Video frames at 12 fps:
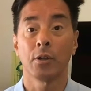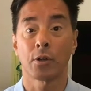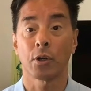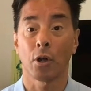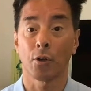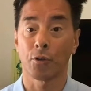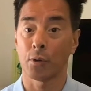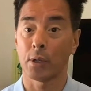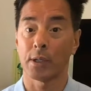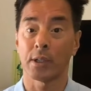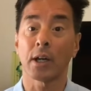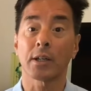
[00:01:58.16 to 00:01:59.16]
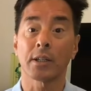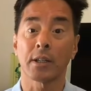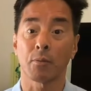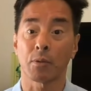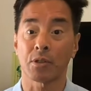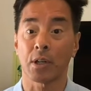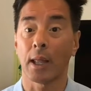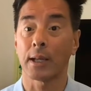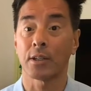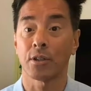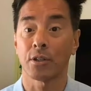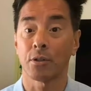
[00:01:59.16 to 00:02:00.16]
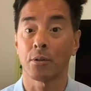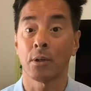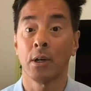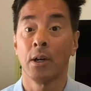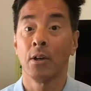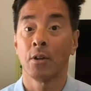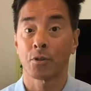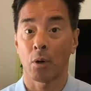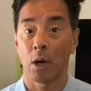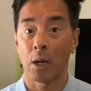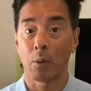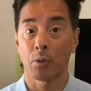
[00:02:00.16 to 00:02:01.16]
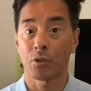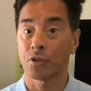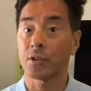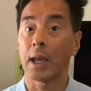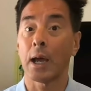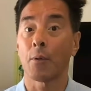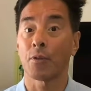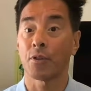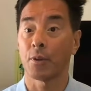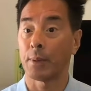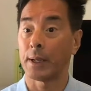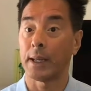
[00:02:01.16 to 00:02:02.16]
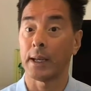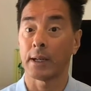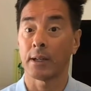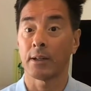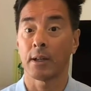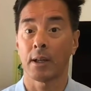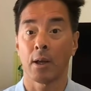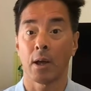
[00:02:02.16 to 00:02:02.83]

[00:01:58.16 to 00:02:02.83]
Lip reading: You could also conduct it, which I like to do. So I will just count the beginning,